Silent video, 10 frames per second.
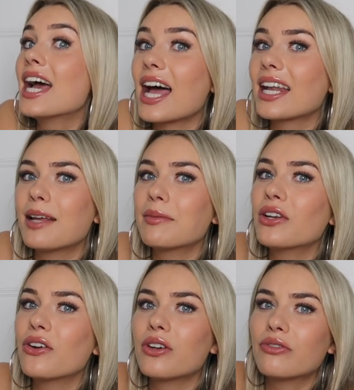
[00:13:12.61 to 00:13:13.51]
And let me
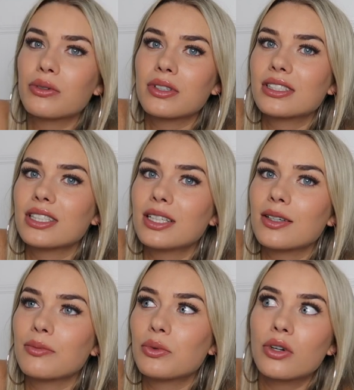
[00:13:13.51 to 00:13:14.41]
know if you want to
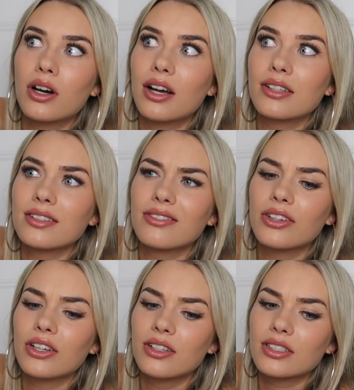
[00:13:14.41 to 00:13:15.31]
see more kinds of
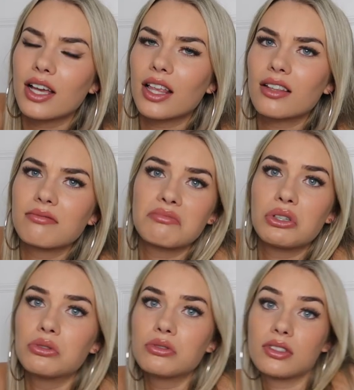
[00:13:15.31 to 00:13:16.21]
videos, like
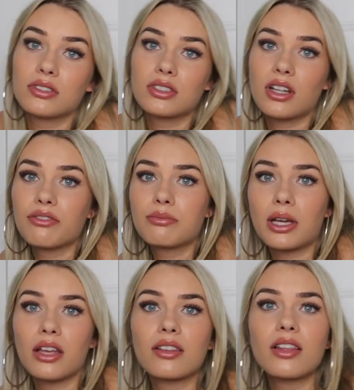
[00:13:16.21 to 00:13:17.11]
hauls and stuff,
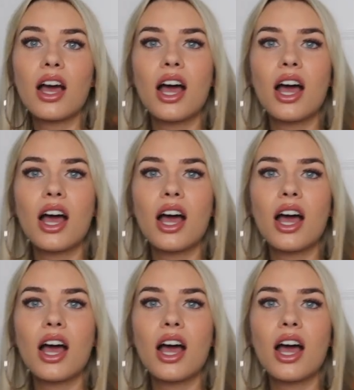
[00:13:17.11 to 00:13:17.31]
because